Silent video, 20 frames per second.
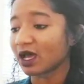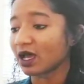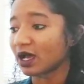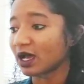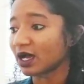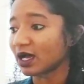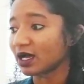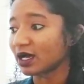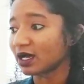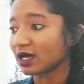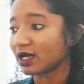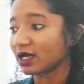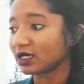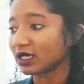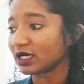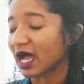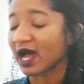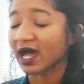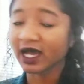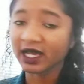uh,
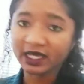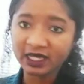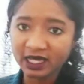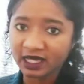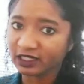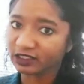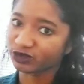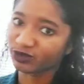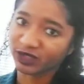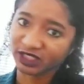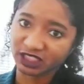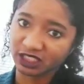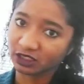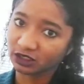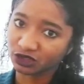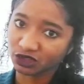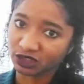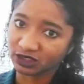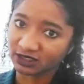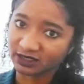high
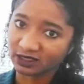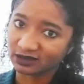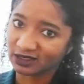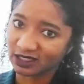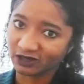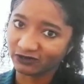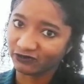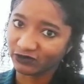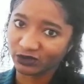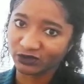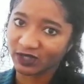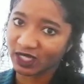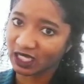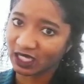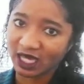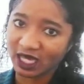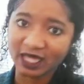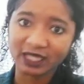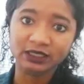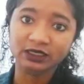expectations that they feel they
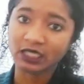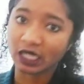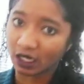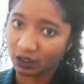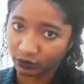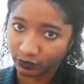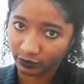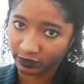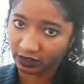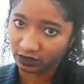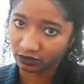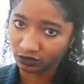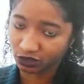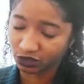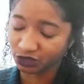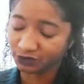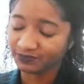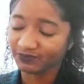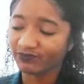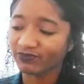cannot
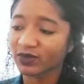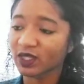reach.